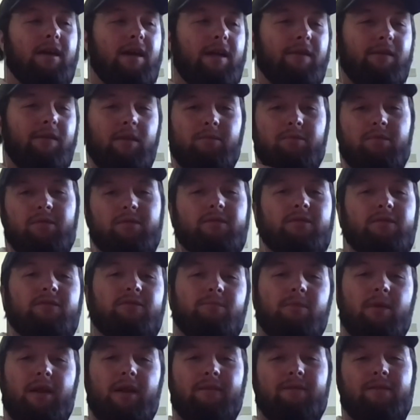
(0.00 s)
Mm-hmm. And we
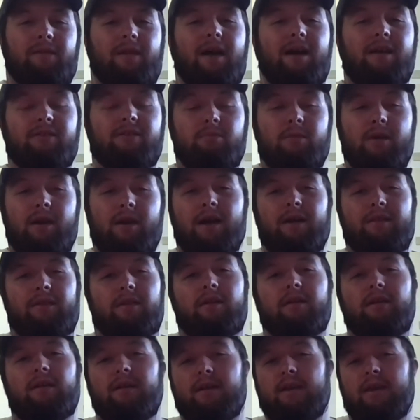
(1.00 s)
spray fly spray
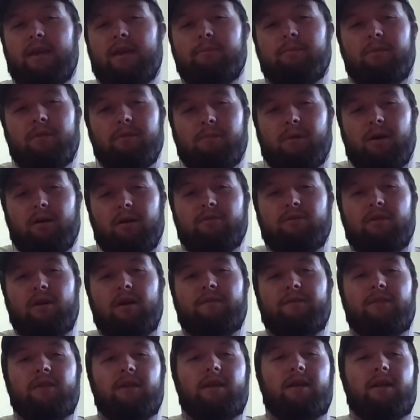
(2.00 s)
on there to keep the bugs
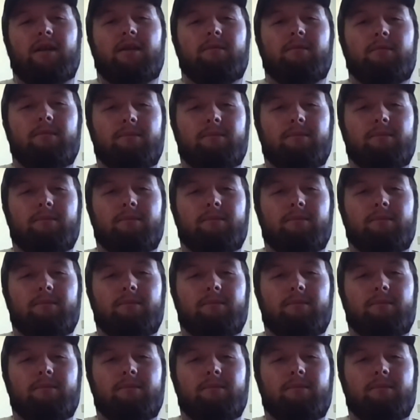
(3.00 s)
off there.